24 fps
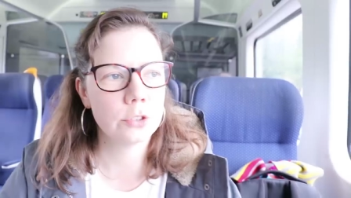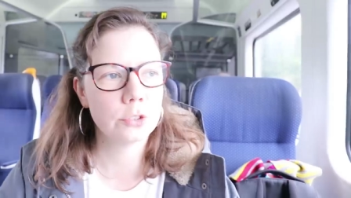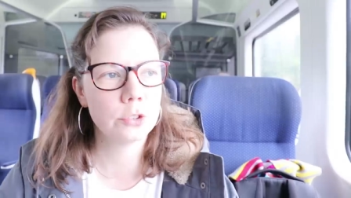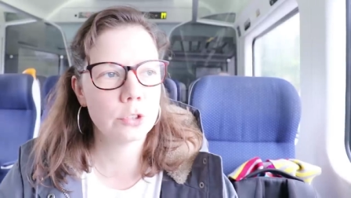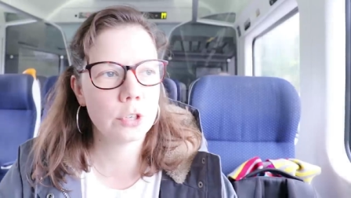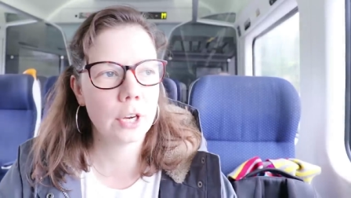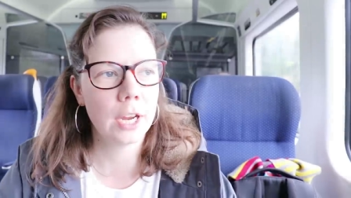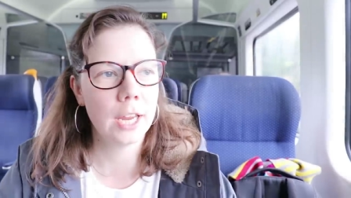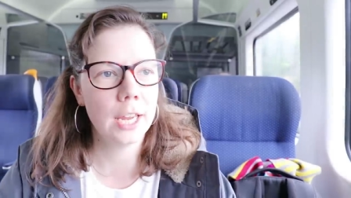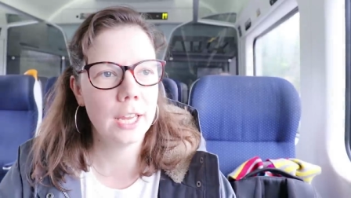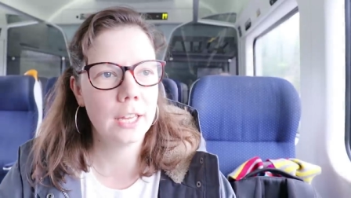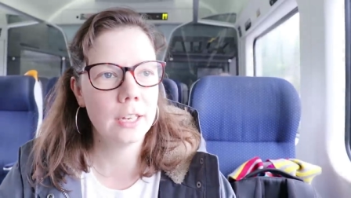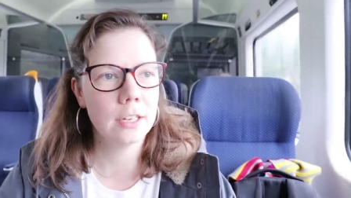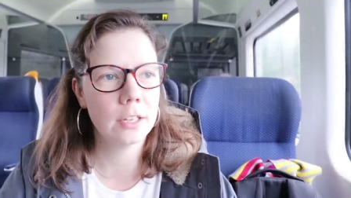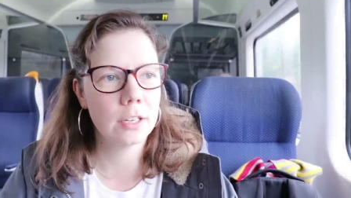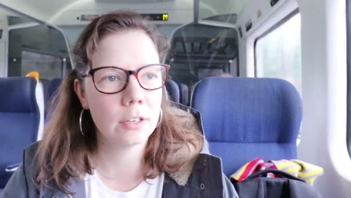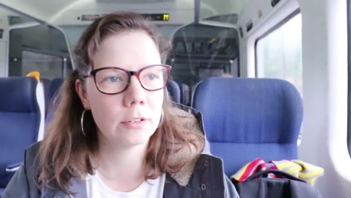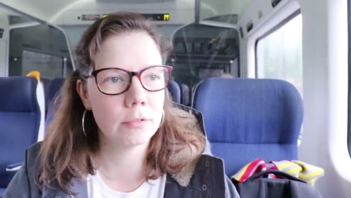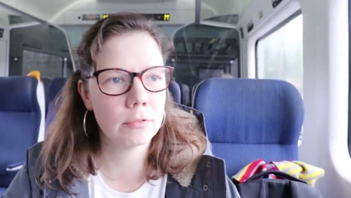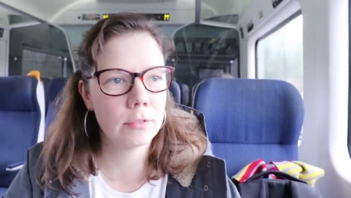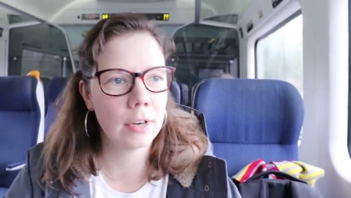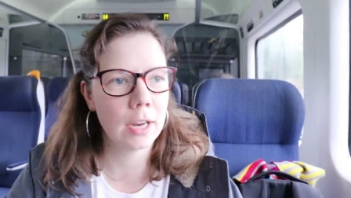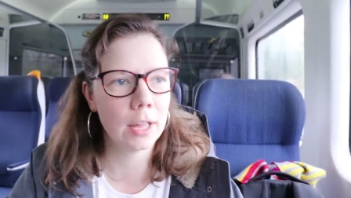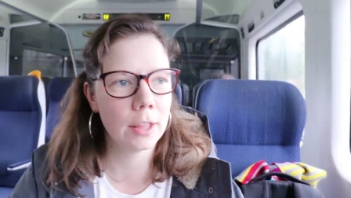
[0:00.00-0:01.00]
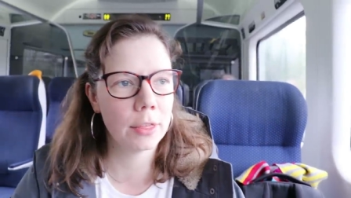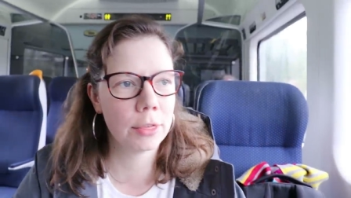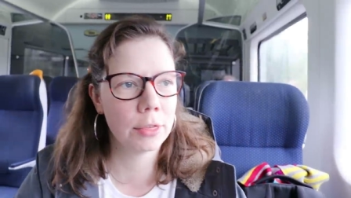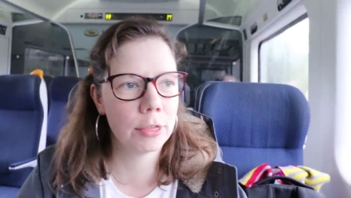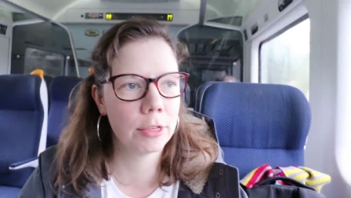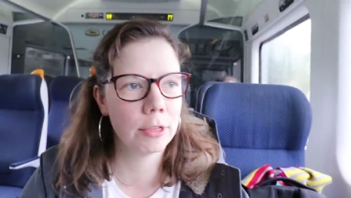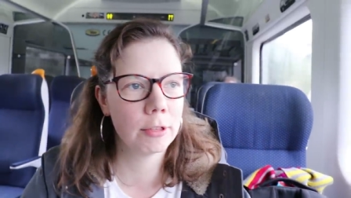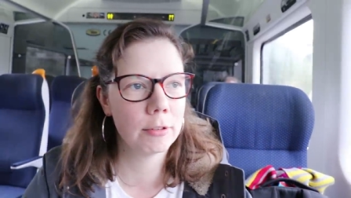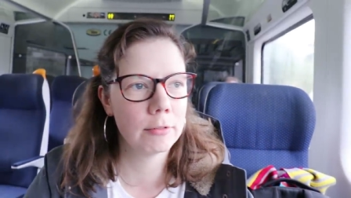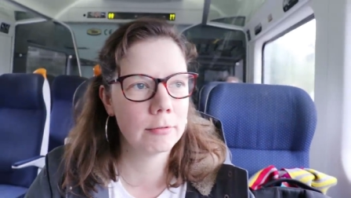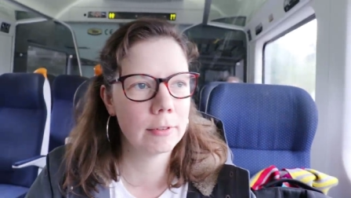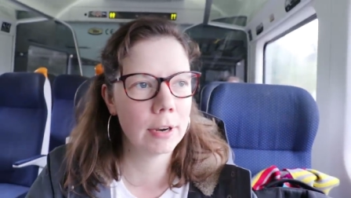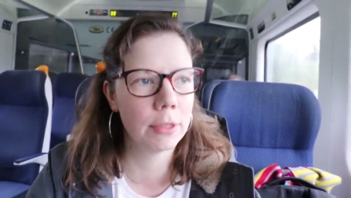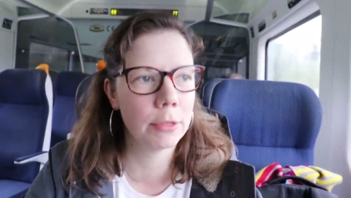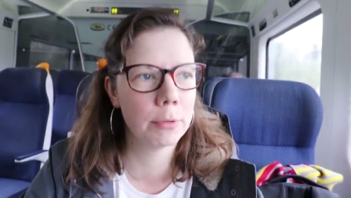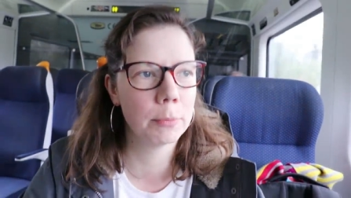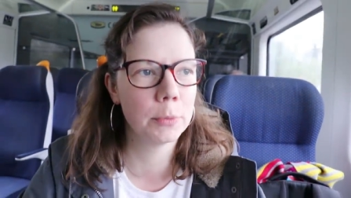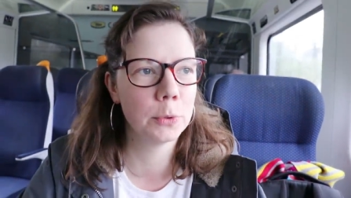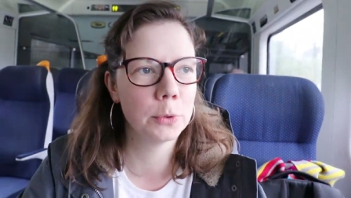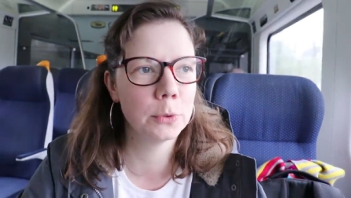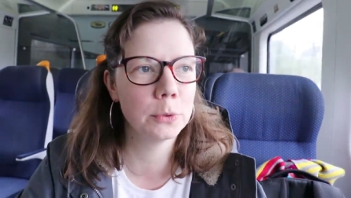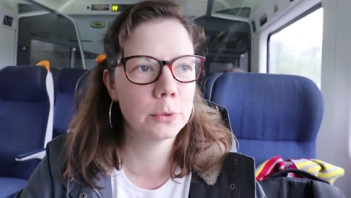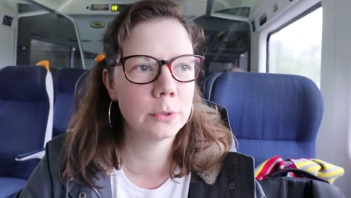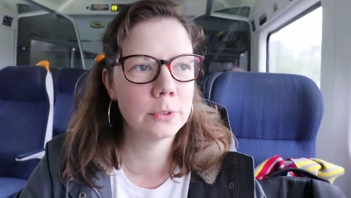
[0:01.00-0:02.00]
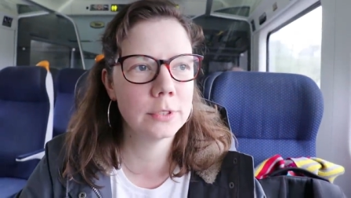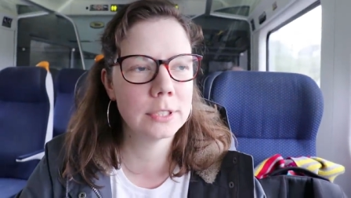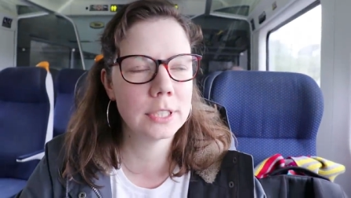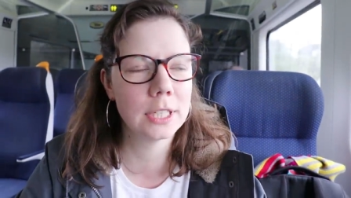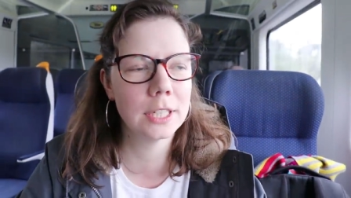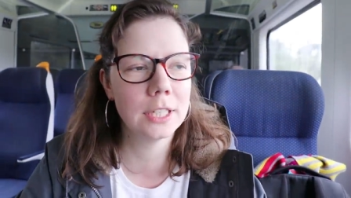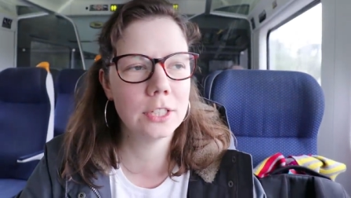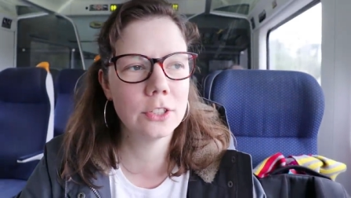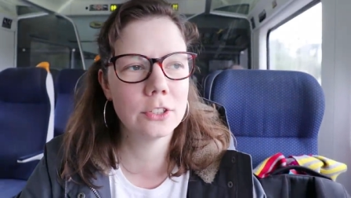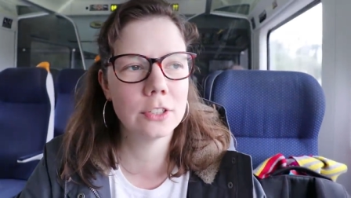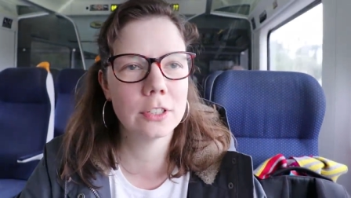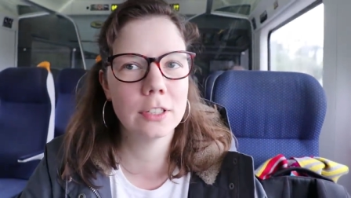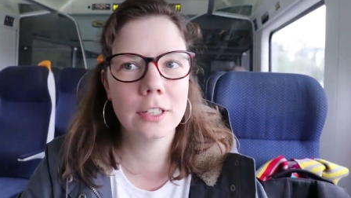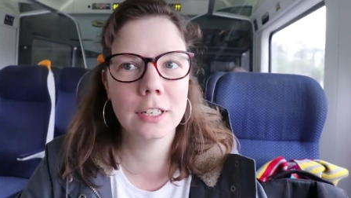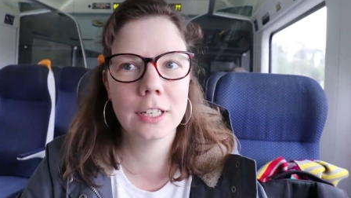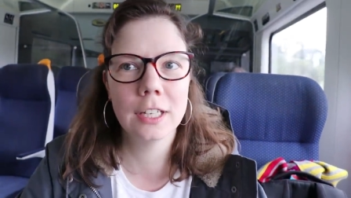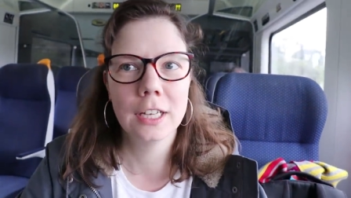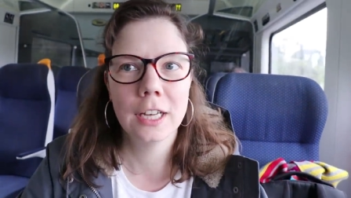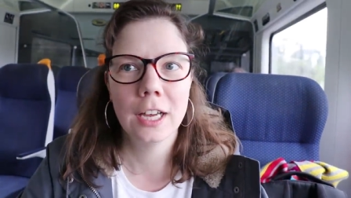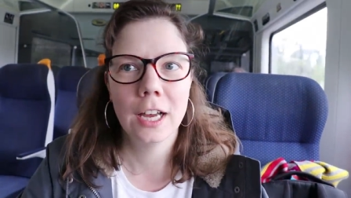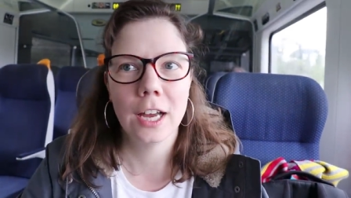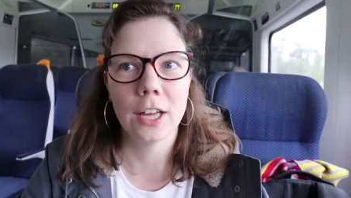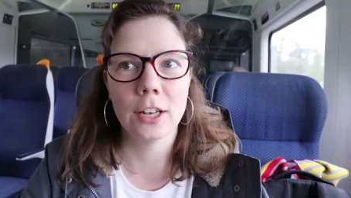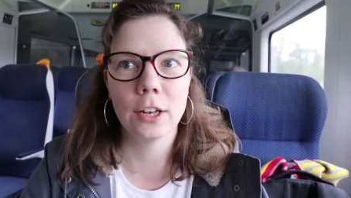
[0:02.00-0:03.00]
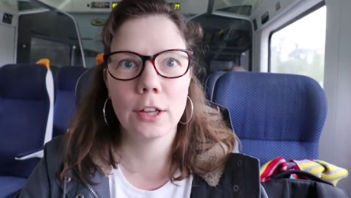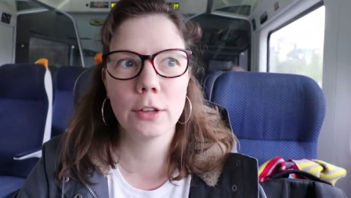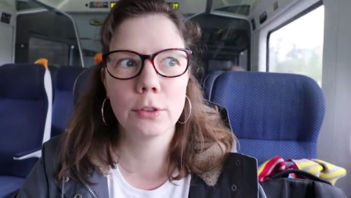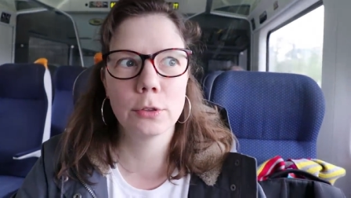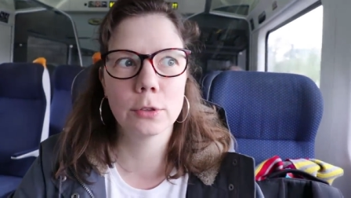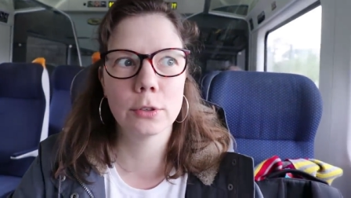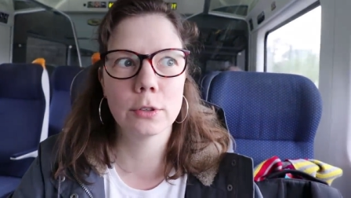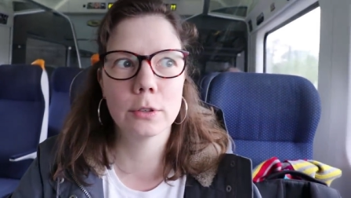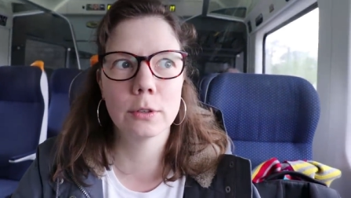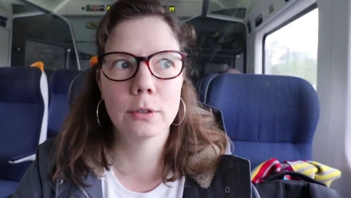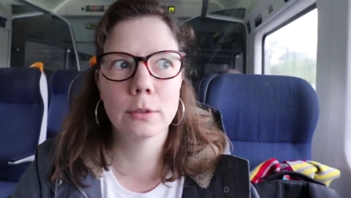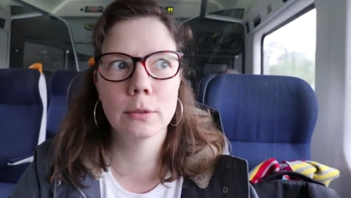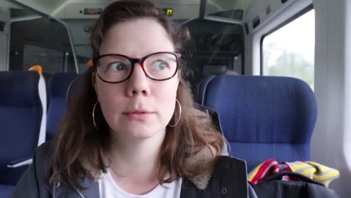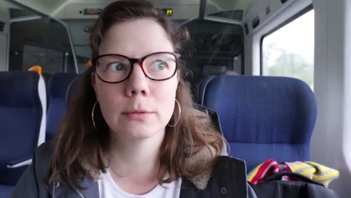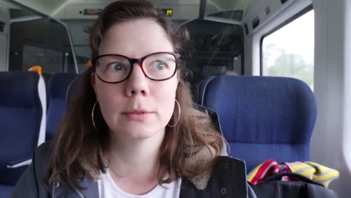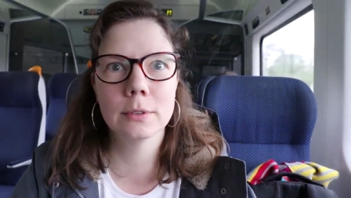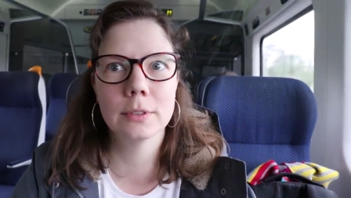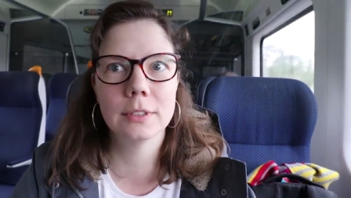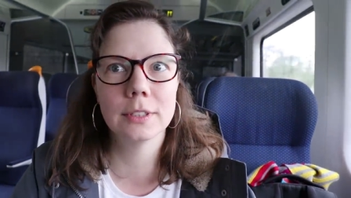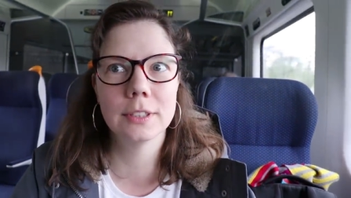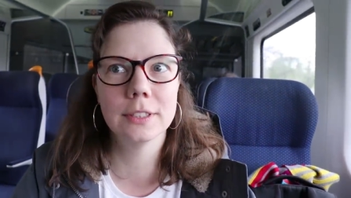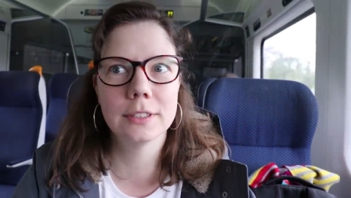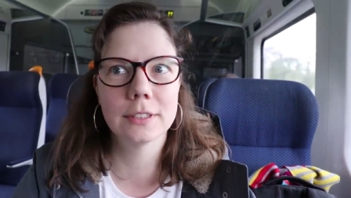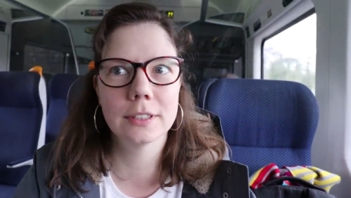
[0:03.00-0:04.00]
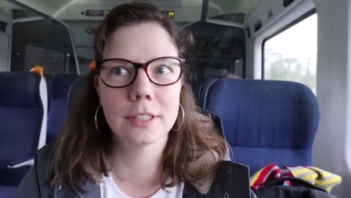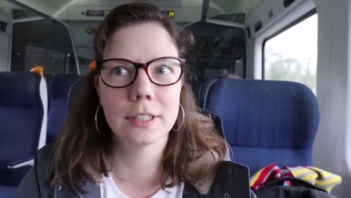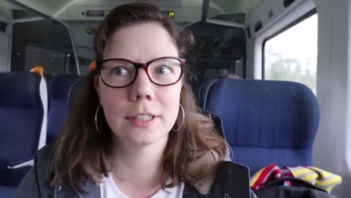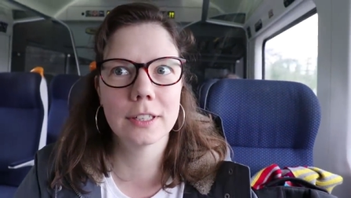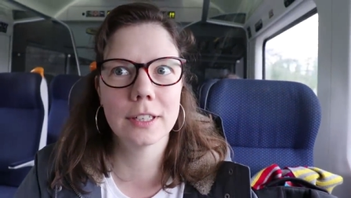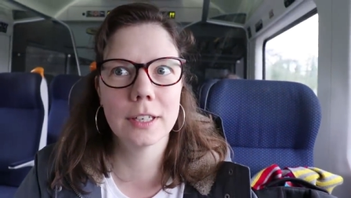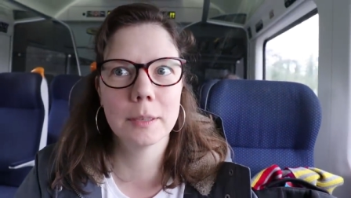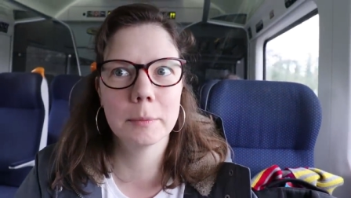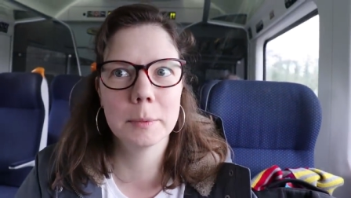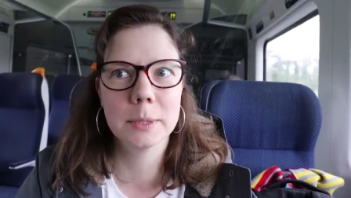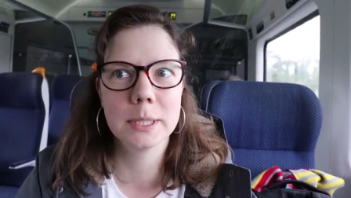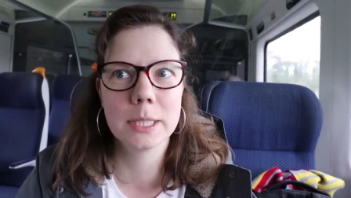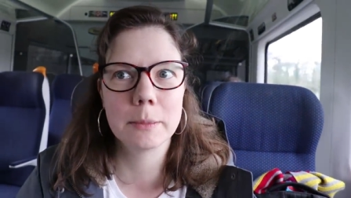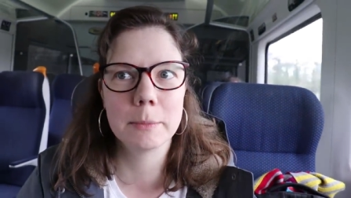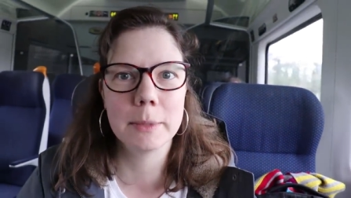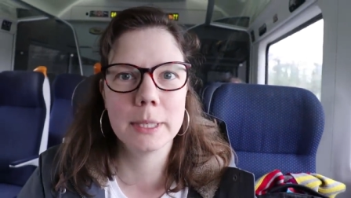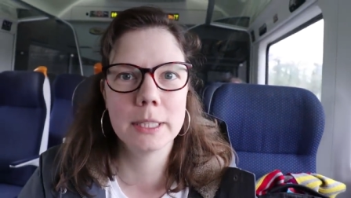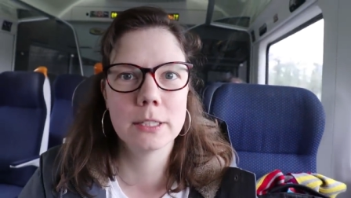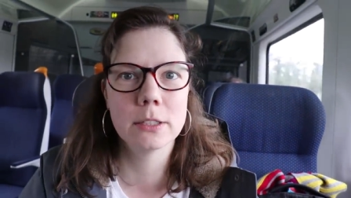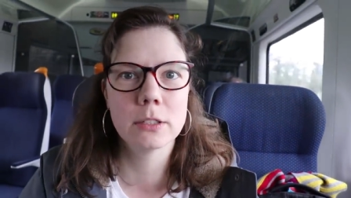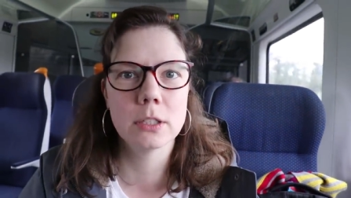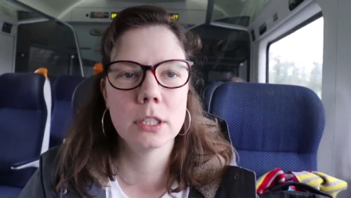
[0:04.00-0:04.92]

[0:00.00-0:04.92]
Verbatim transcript: the train at Rath, Rathmore station, and I thought, oh, he's going to come and tell me.